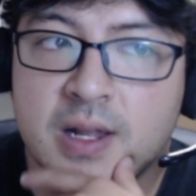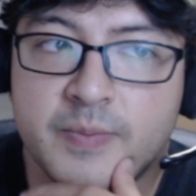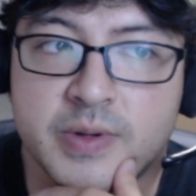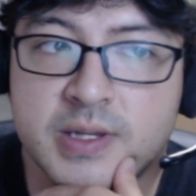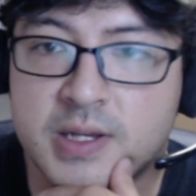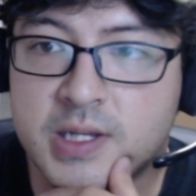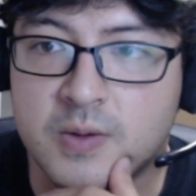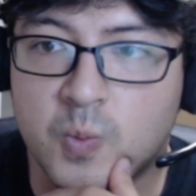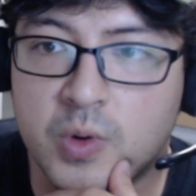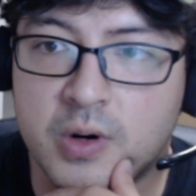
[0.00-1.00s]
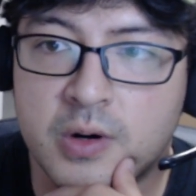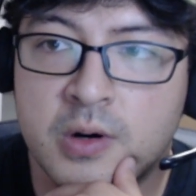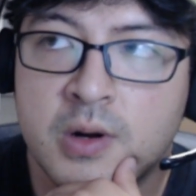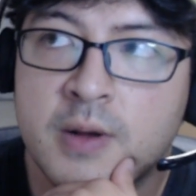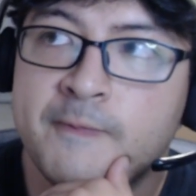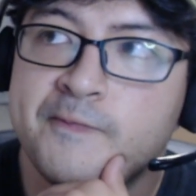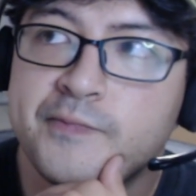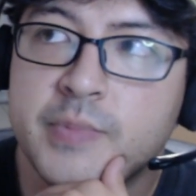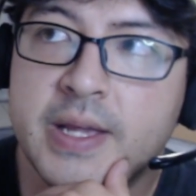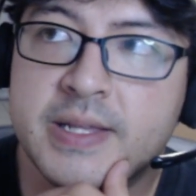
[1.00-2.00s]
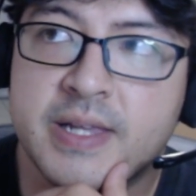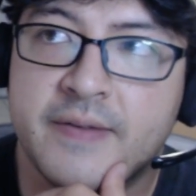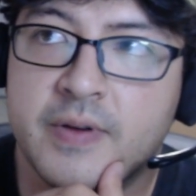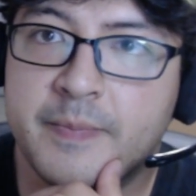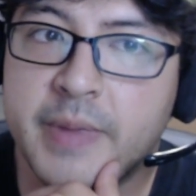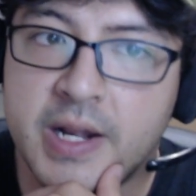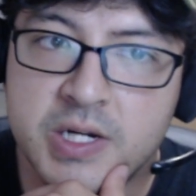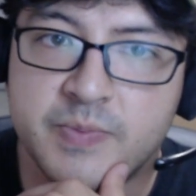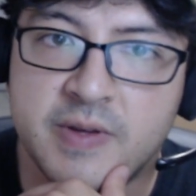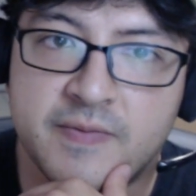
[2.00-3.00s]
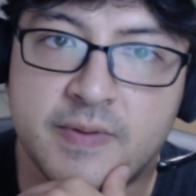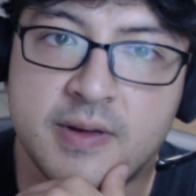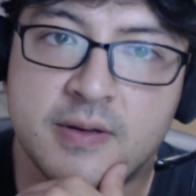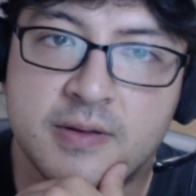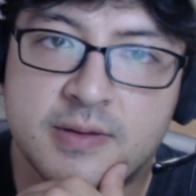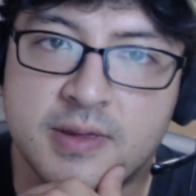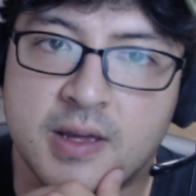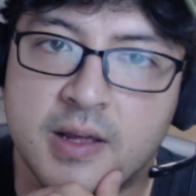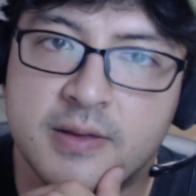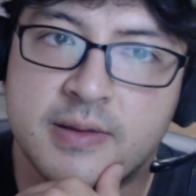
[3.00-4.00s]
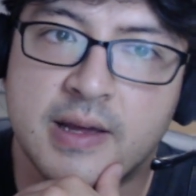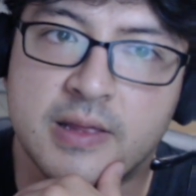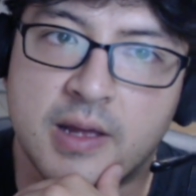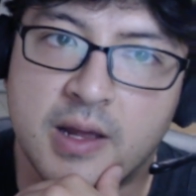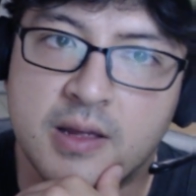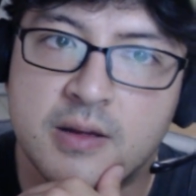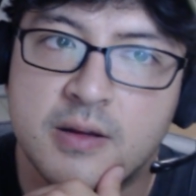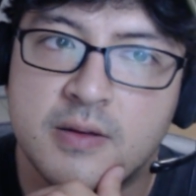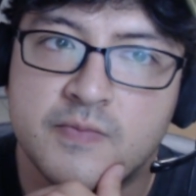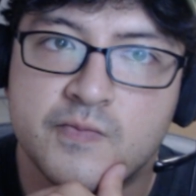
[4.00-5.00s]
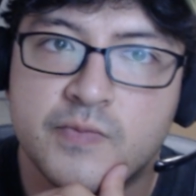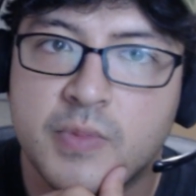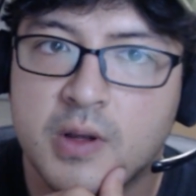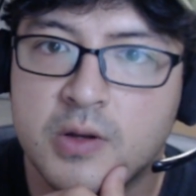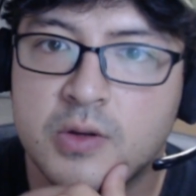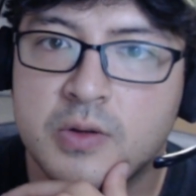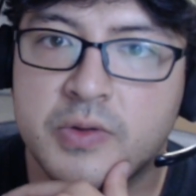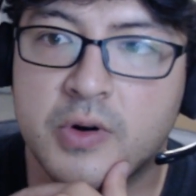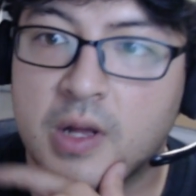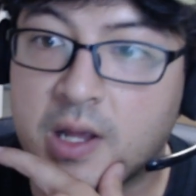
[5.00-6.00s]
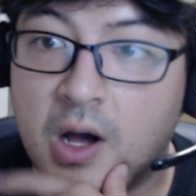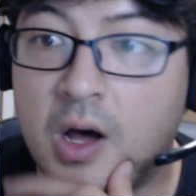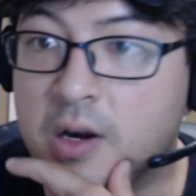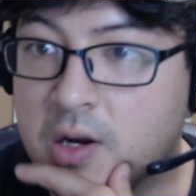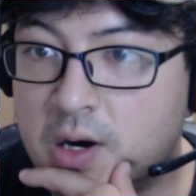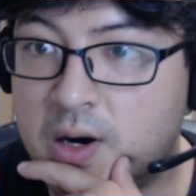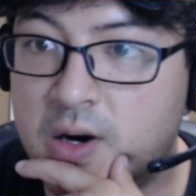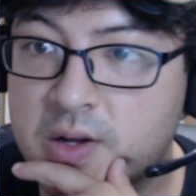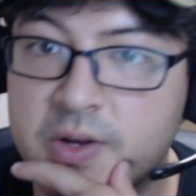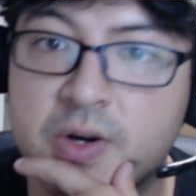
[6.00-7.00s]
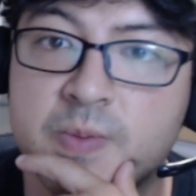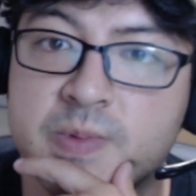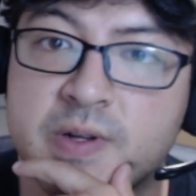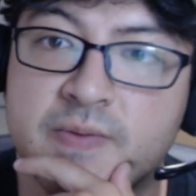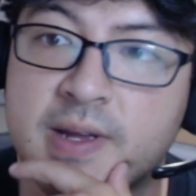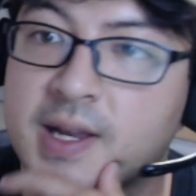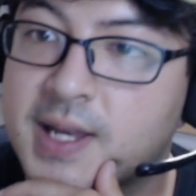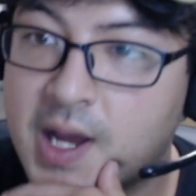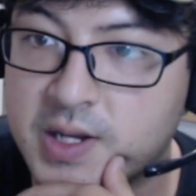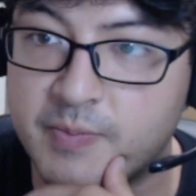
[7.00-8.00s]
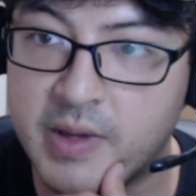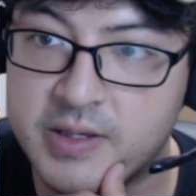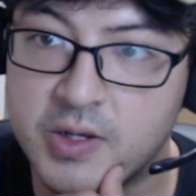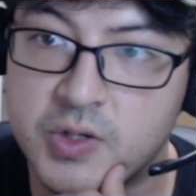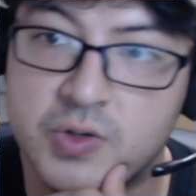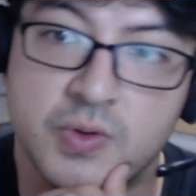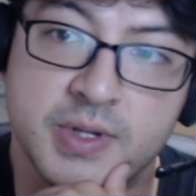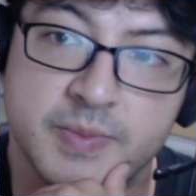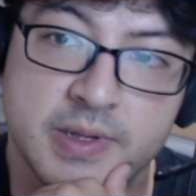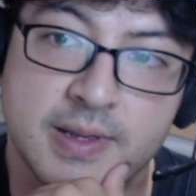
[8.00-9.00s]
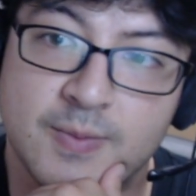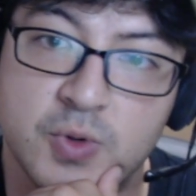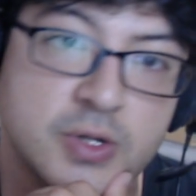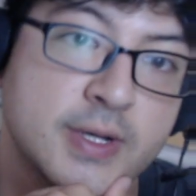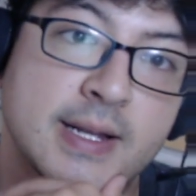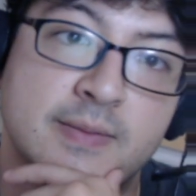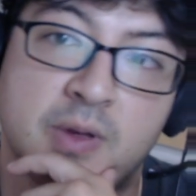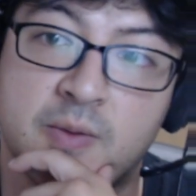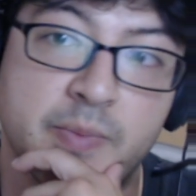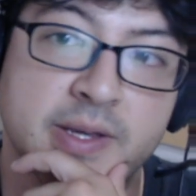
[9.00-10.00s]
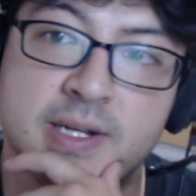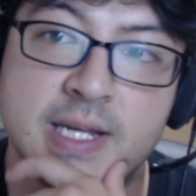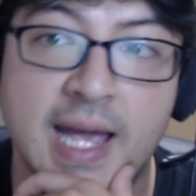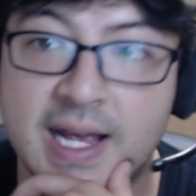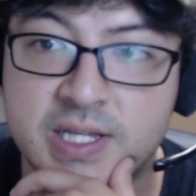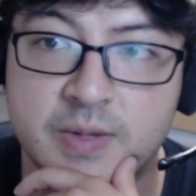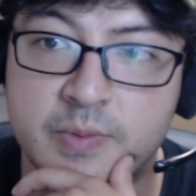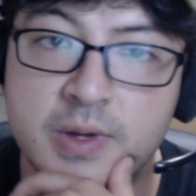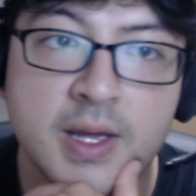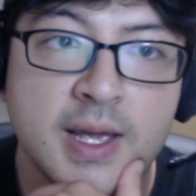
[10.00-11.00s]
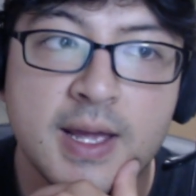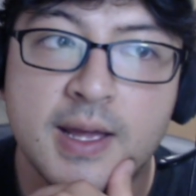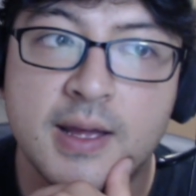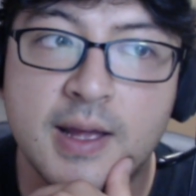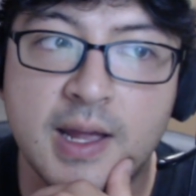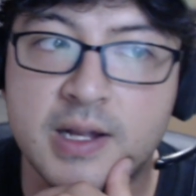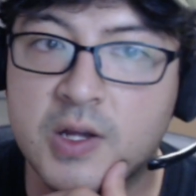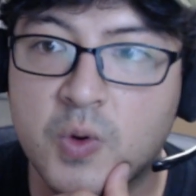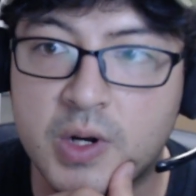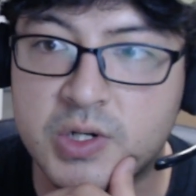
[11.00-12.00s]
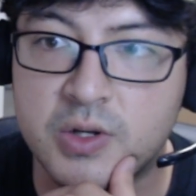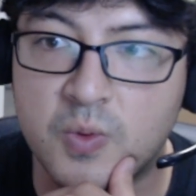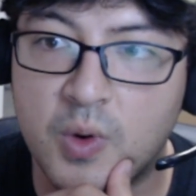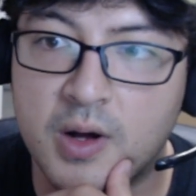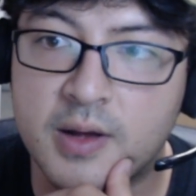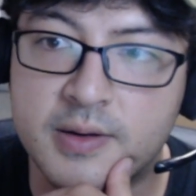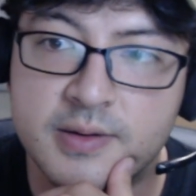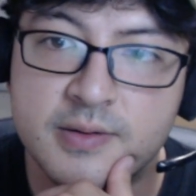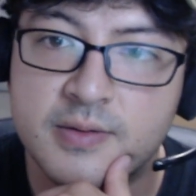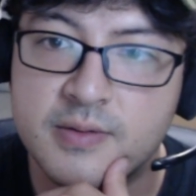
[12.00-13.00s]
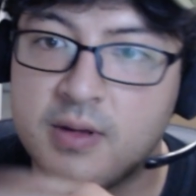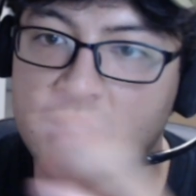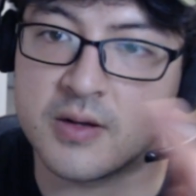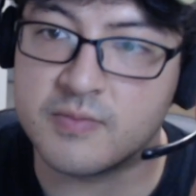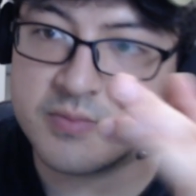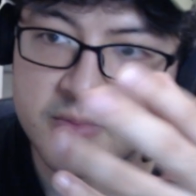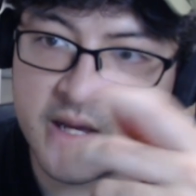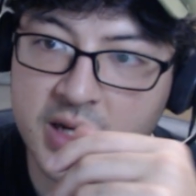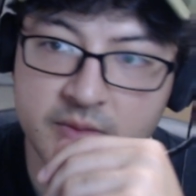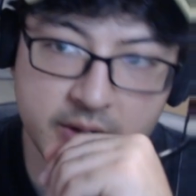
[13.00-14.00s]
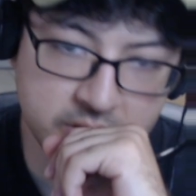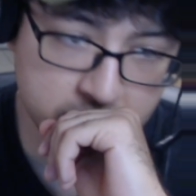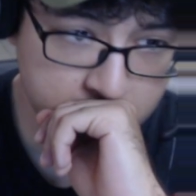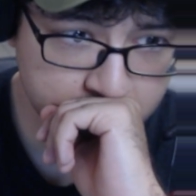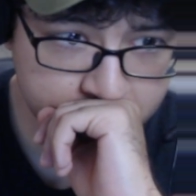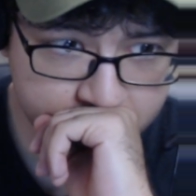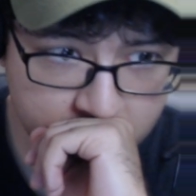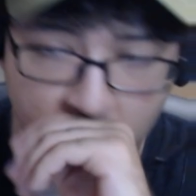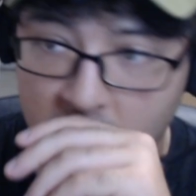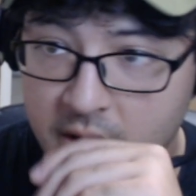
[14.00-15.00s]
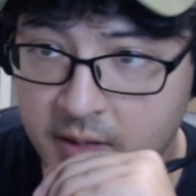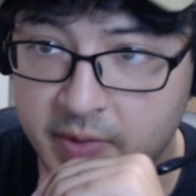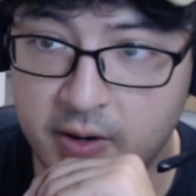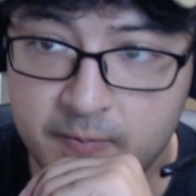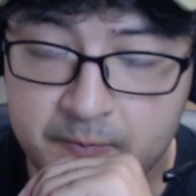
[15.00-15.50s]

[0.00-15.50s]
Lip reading: up a system where instead of a management fee thing that like they're like on call in terms of like a text message or something where you could like basically ask them any question you want in a text message or email.